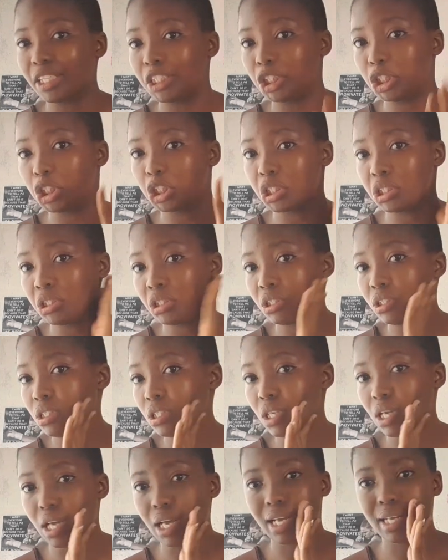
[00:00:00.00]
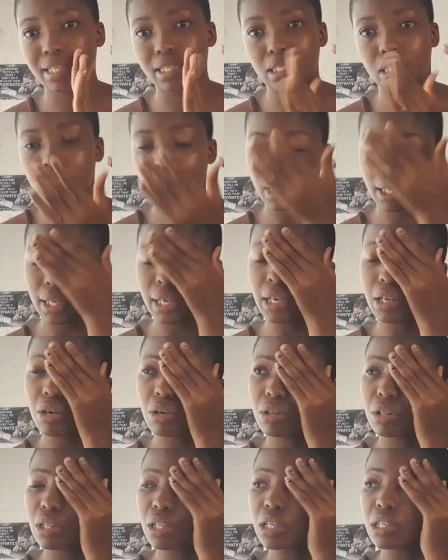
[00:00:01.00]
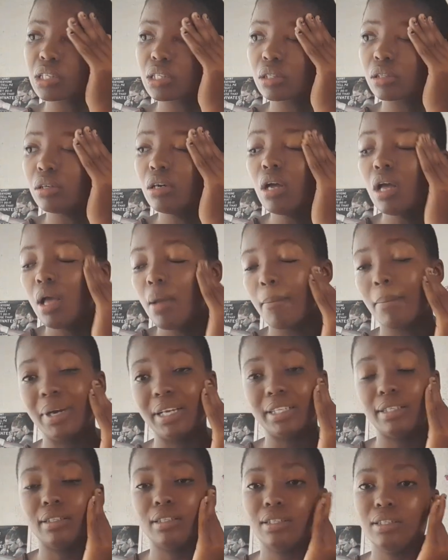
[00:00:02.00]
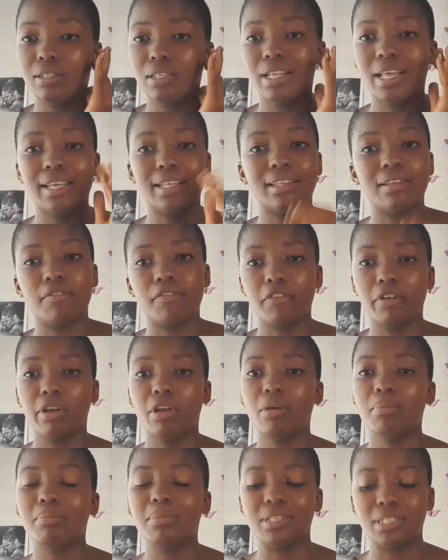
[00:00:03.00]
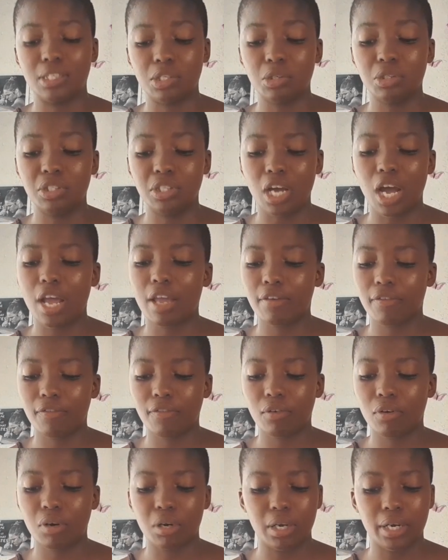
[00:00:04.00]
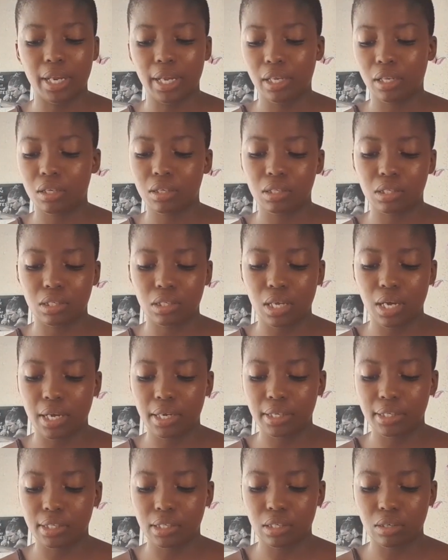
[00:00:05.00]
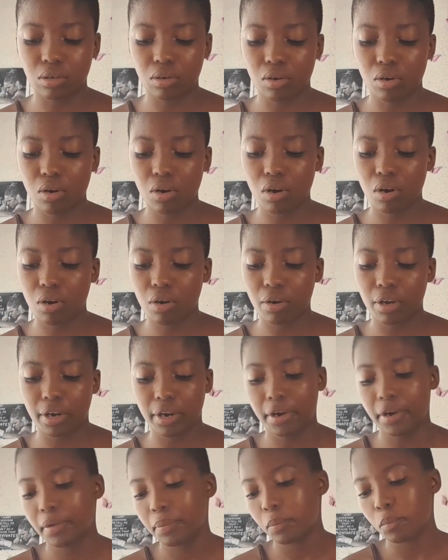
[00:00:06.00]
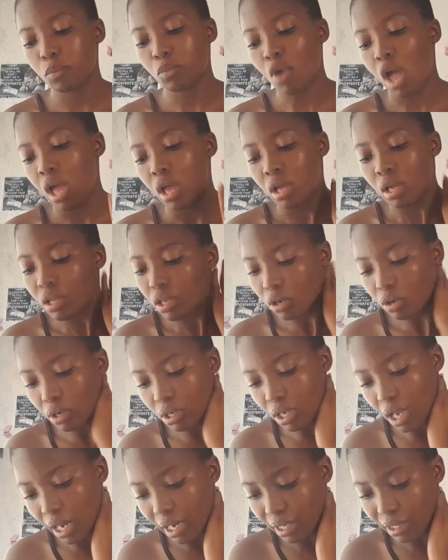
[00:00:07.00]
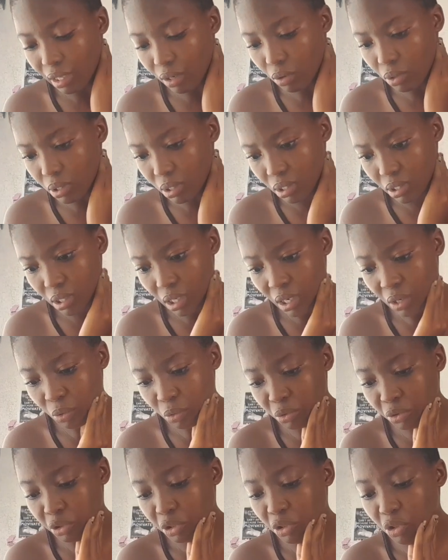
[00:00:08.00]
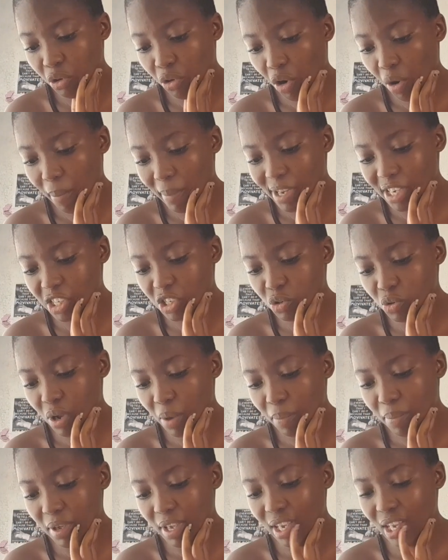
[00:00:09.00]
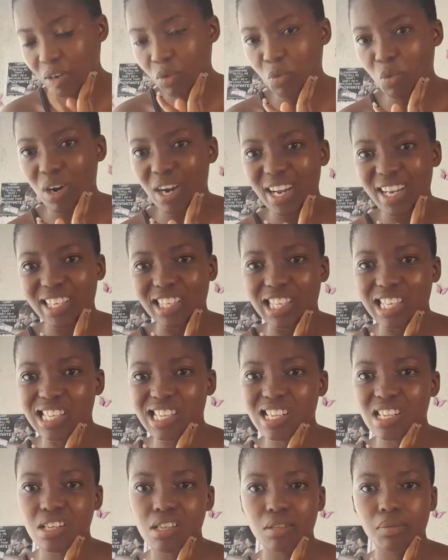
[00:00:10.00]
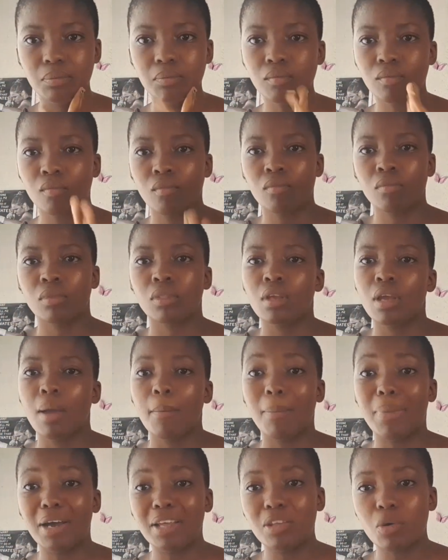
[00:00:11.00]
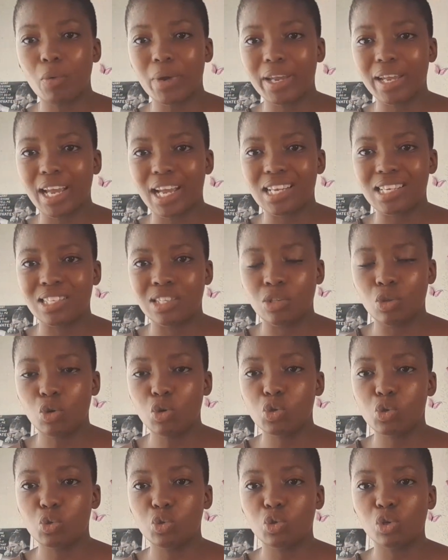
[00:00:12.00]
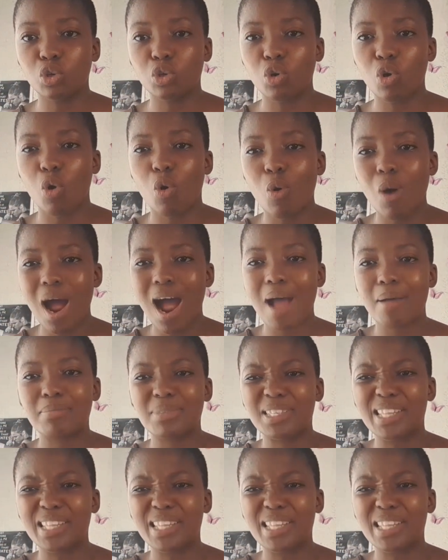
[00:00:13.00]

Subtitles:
changed, guys. Like, I don't think so. But like, the freedom is to die for. Like, it's nice. And another question: would you recommend UMP and why? By the way, guys, those who don't know, I'm